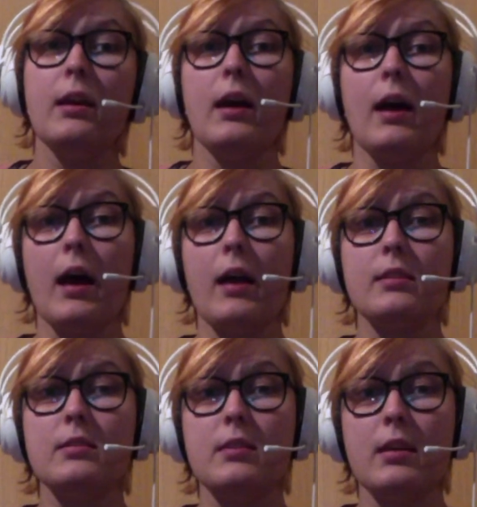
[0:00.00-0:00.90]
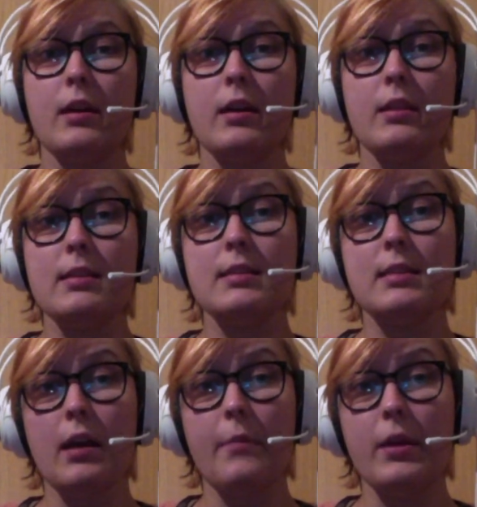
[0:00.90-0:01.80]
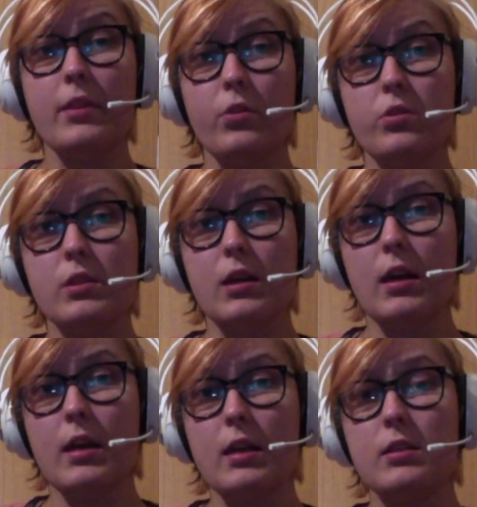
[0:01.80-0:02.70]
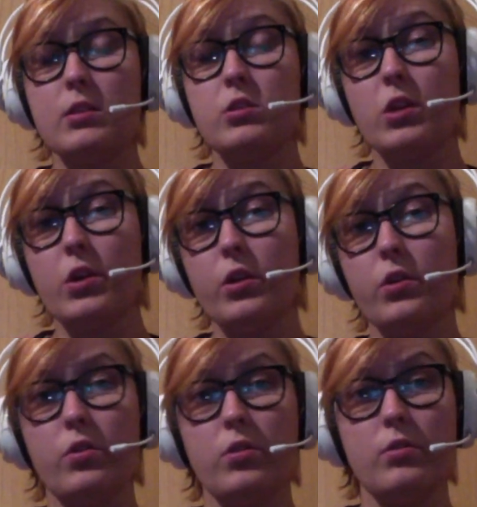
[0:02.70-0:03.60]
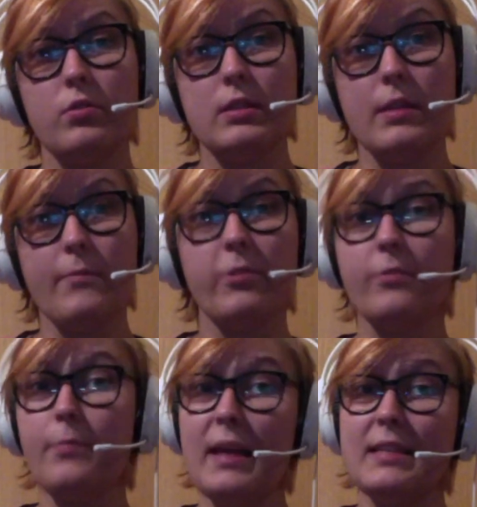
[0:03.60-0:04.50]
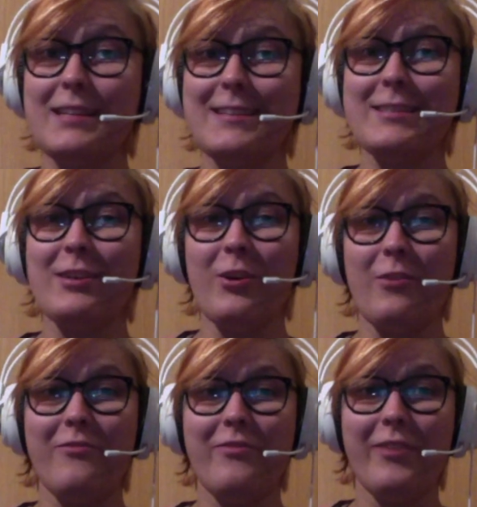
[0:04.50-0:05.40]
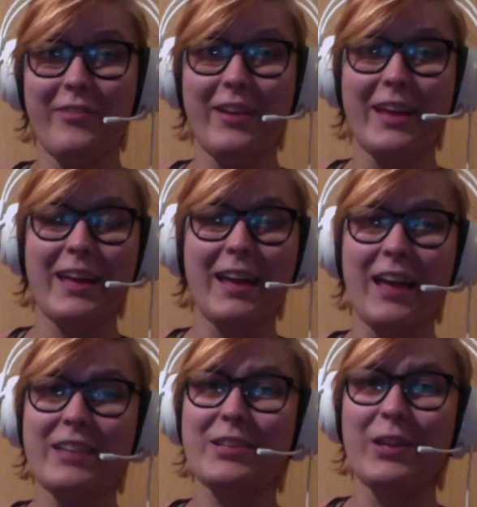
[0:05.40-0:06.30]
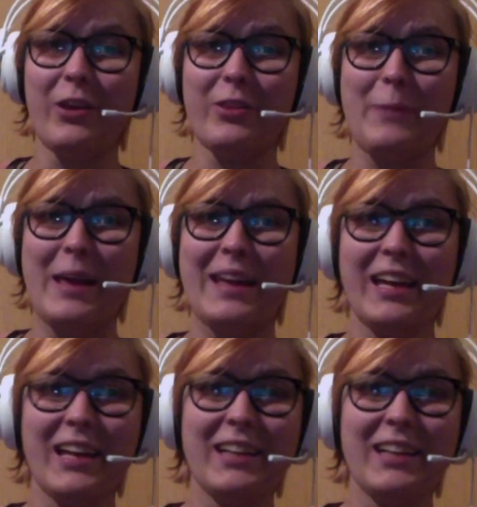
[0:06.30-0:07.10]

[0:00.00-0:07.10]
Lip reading: And this time I thought I'd show you some of the basics of Viking Age cloth making.